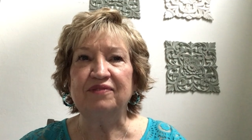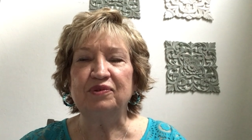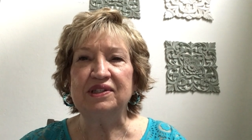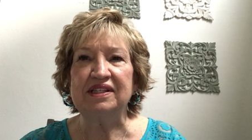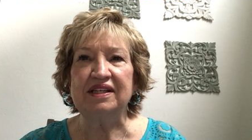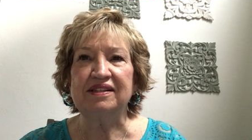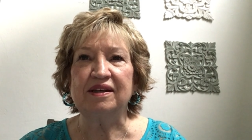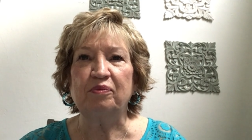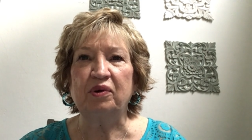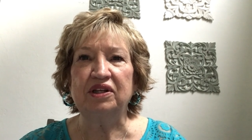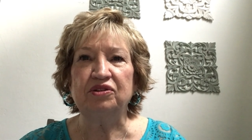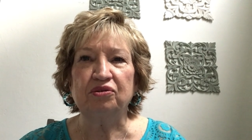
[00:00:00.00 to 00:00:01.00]
if we see
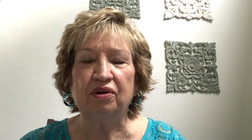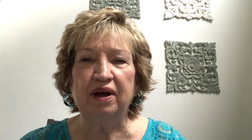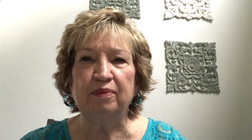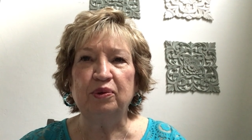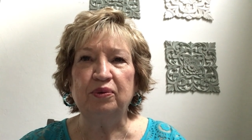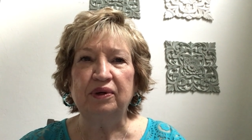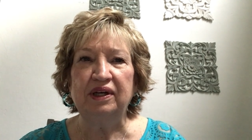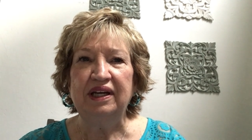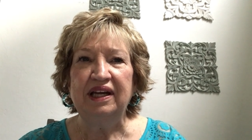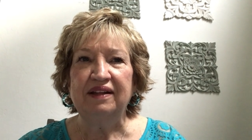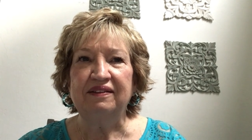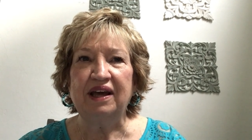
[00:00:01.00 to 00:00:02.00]
someone in trouble
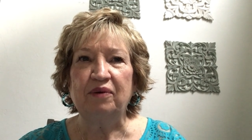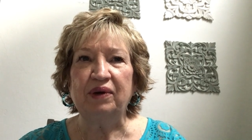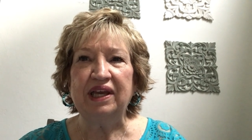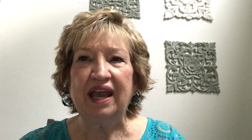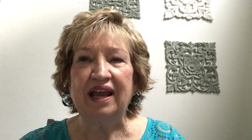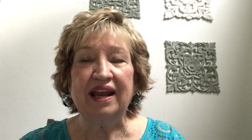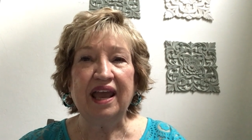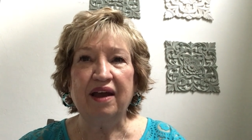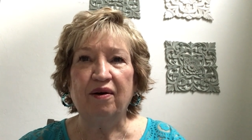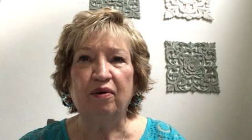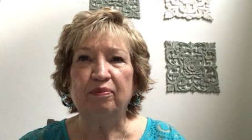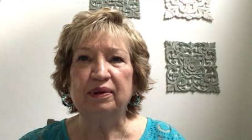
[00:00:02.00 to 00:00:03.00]
that we can't
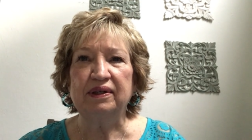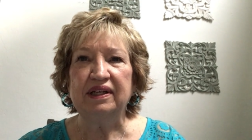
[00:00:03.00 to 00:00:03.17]
help.